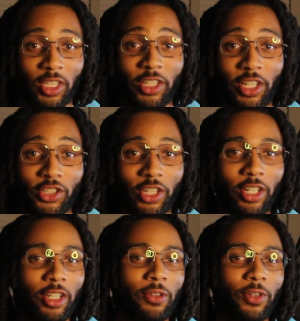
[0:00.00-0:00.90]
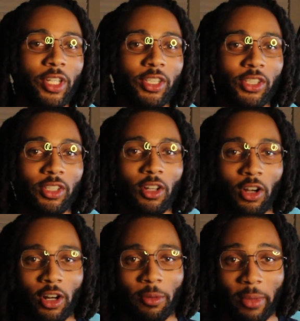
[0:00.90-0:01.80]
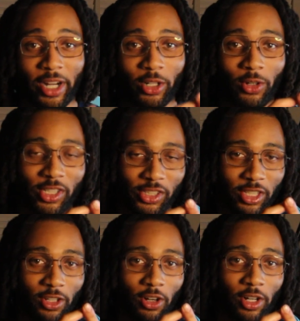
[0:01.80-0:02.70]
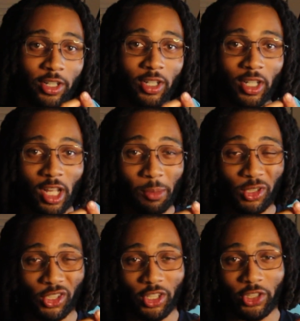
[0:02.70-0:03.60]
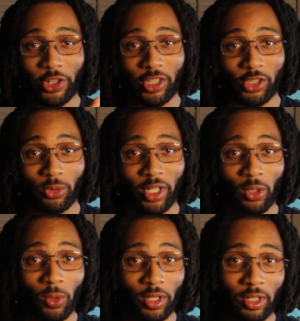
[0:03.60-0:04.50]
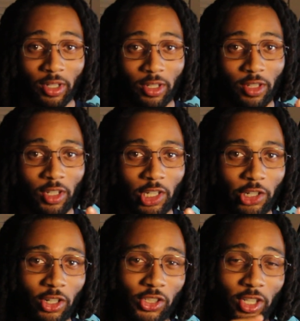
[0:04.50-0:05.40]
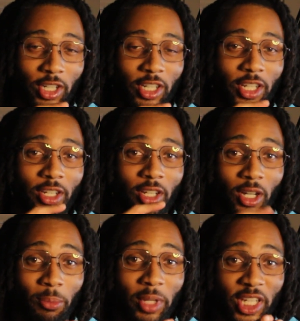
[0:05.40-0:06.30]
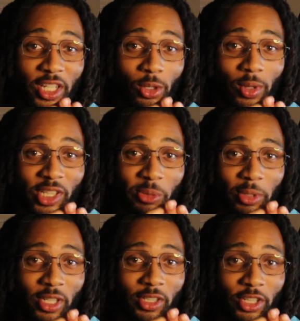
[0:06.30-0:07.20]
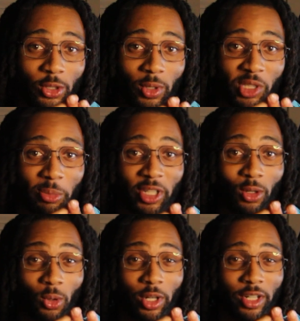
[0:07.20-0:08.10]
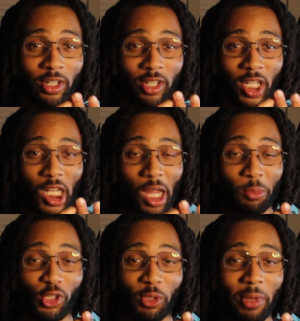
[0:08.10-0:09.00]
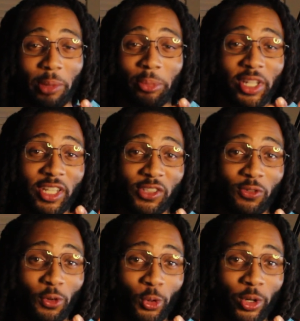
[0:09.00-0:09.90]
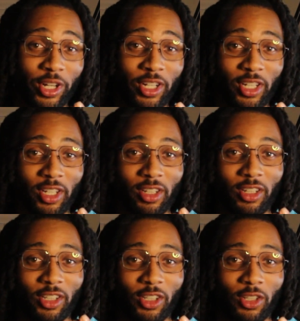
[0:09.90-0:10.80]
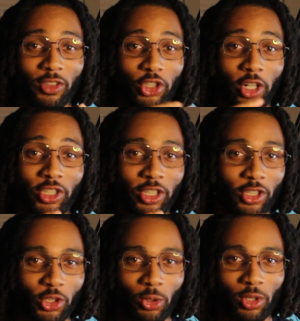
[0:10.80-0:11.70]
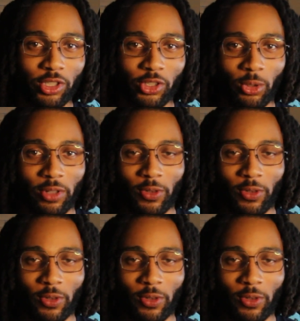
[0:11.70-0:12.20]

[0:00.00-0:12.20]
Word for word: The things you're gonna need for this are a micro SD card. I'm using a 32 gig one. You're also going to need a mini USB to USB cord. I'm using my PS4 charger controller, so